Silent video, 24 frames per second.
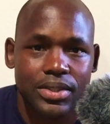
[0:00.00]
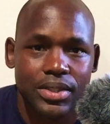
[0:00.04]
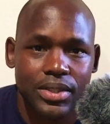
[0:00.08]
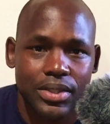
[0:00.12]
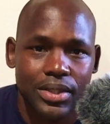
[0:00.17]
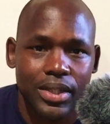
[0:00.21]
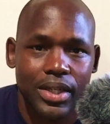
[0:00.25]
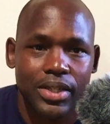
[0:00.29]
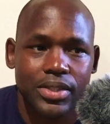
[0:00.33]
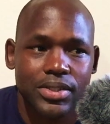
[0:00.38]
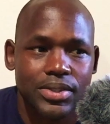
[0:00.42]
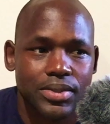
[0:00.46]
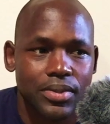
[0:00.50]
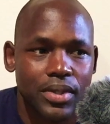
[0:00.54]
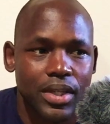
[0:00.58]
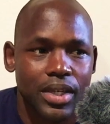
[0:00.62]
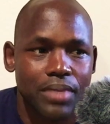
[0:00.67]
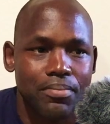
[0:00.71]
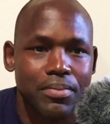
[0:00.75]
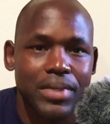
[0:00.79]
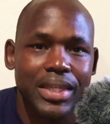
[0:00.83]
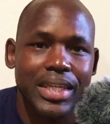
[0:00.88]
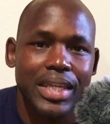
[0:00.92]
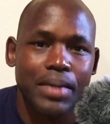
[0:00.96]
there's
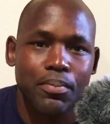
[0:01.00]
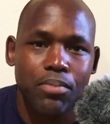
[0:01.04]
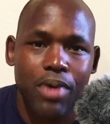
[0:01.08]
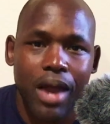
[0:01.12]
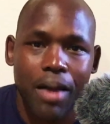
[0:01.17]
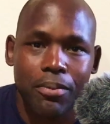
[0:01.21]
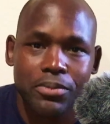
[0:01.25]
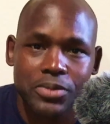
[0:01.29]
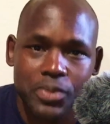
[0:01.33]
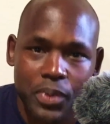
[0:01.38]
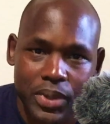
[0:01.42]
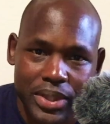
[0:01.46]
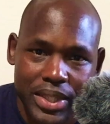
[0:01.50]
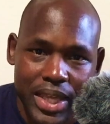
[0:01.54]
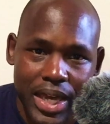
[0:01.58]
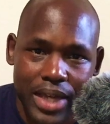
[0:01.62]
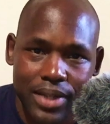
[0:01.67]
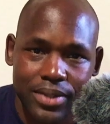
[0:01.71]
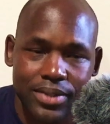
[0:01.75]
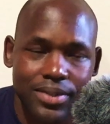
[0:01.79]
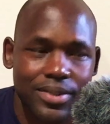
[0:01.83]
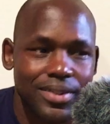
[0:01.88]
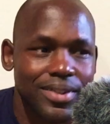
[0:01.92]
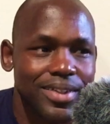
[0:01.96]
immediate problems with that.
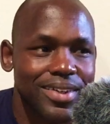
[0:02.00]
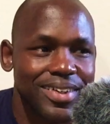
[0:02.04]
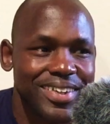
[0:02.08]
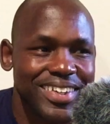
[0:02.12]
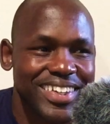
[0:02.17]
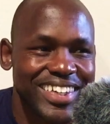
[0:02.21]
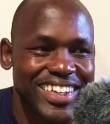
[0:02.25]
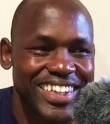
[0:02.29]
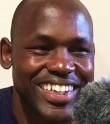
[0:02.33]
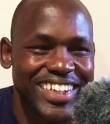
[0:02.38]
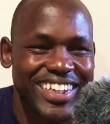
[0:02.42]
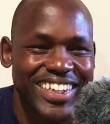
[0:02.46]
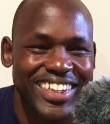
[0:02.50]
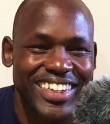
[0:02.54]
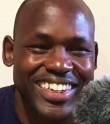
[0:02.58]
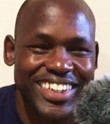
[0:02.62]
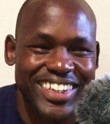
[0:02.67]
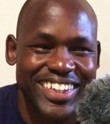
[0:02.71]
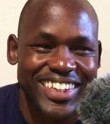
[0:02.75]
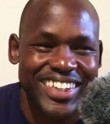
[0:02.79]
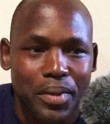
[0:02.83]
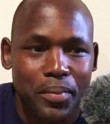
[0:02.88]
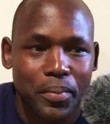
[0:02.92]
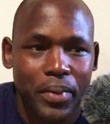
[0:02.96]

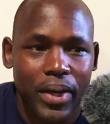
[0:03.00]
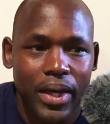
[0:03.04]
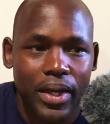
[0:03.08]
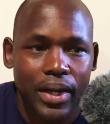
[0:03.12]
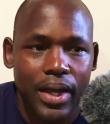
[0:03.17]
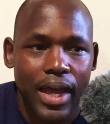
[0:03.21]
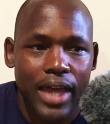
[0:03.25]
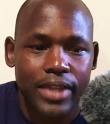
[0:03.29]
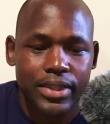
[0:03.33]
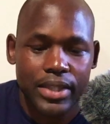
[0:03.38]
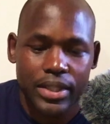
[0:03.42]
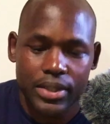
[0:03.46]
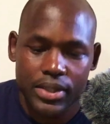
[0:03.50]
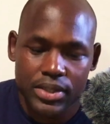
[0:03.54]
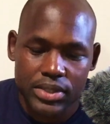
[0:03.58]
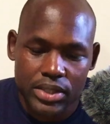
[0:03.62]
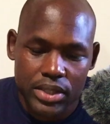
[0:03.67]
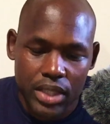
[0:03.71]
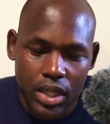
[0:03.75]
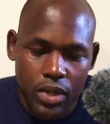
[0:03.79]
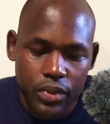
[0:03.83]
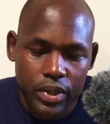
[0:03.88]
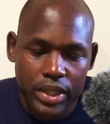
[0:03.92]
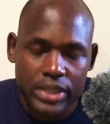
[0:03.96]
But I think the
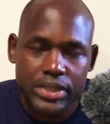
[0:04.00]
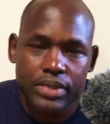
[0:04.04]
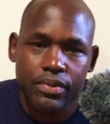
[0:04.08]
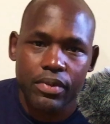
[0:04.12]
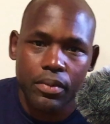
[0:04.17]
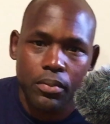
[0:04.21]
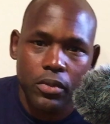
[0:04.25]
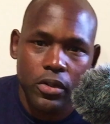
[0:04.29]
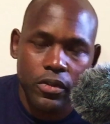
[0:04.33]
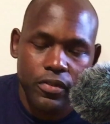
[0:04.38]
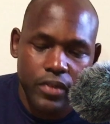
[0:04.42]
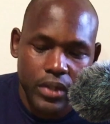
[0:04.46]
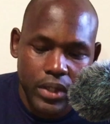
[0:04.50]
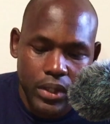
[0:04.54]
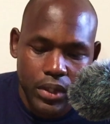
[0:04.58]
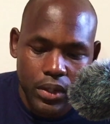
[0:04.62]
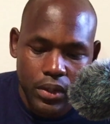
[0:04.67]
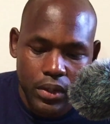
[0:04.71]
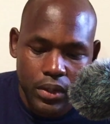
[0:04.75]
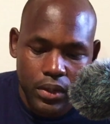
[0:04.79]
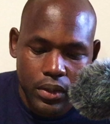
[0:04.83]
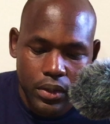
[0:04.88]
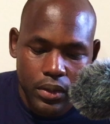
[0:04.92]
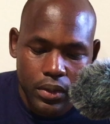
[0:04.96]
slowness of the movie
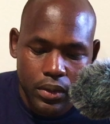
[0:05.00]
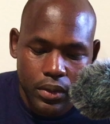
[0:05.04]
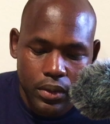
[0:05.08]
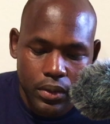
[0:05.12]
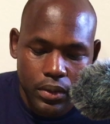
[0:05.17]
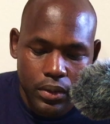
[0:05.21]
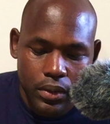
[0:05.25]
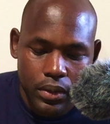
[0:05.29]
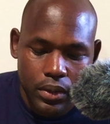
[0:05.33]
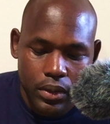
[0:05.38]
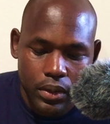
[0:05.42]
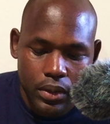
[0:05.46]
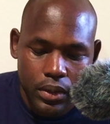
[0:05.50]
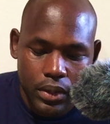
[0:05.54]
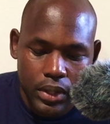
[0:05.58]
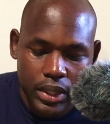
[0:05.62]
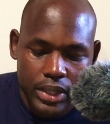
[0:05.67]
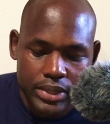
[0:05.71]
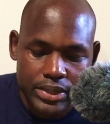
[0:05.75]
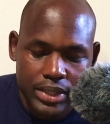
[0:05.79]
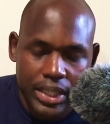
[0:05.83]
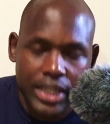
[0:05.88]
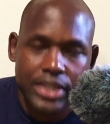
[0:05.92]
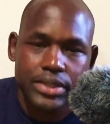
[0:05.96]

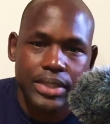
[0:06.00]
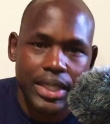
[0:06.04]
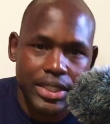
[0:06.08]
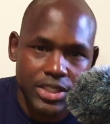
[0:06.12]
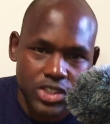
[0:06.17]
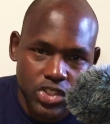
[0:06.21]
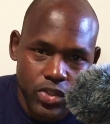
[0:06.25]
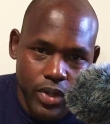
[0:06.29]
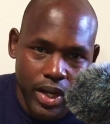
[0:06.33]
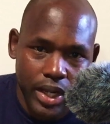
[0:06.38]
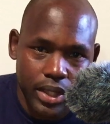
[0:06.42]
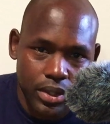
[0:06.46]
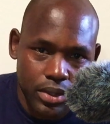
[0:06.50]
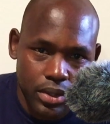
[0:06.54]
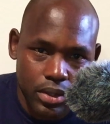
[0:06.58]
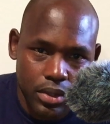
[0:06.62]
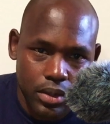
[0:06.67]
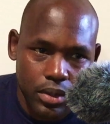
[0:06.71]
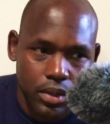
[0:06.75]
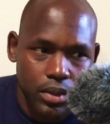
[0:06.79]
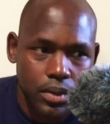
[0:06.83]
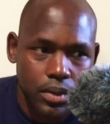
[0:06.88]
is a strength,